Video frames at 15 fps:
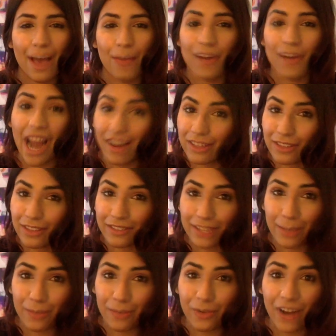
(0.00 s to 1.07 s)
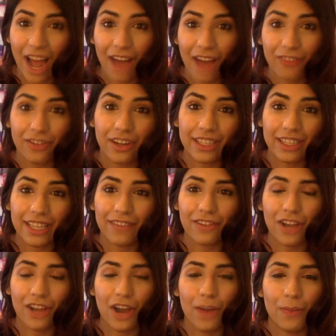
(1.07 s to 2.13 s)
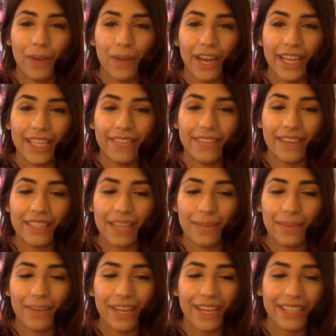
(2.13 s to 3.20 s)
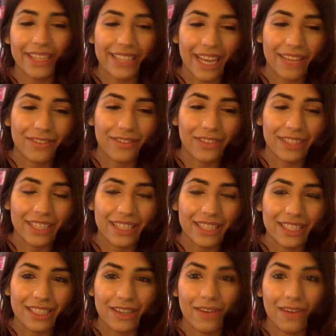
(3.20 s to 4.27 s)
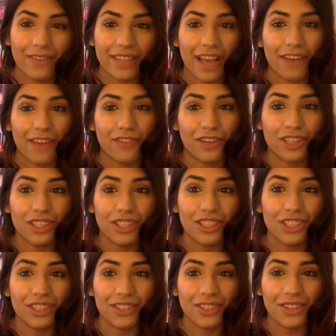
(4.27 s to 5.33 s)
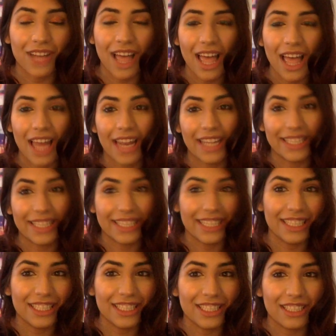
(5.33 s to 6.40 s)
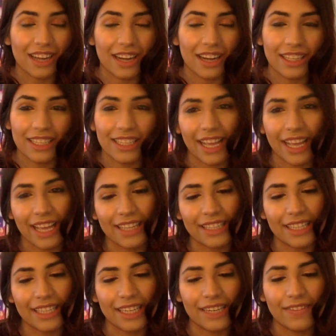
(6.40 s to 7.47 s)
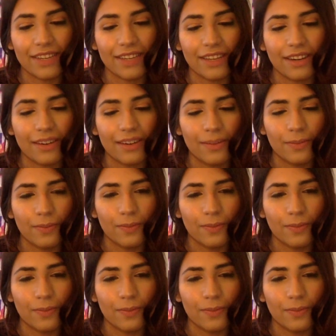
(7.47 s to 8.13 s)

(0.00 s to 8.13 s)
proud of them for how far they've come. But anyways, I'm really excited for this, so without further ado, let's get this started, and here we go.